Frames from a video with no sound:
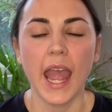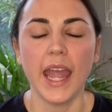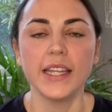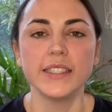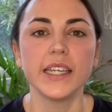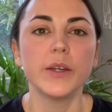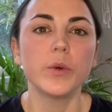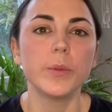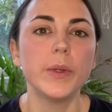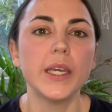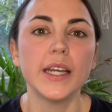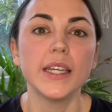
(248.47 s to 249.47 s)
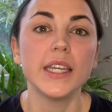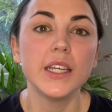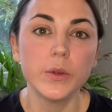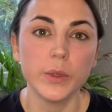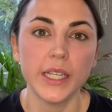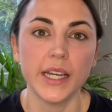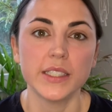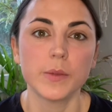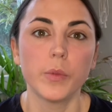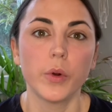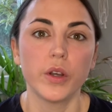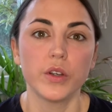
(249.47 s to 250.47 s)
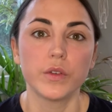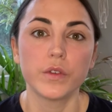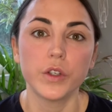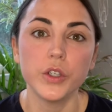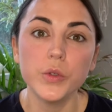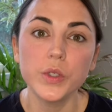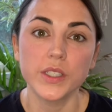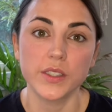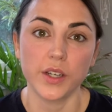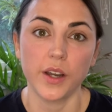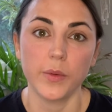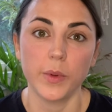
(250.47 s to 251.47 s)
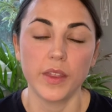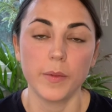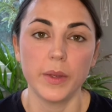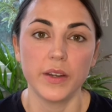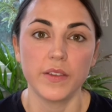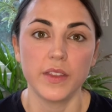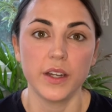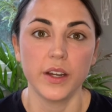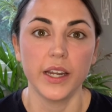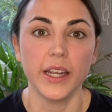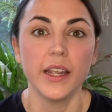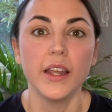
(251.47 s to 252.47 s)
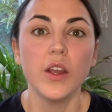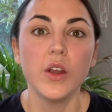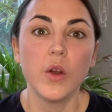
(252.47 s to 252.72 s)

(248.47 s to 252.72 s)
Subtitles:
And it will be equally as important for you to start with a bit of theory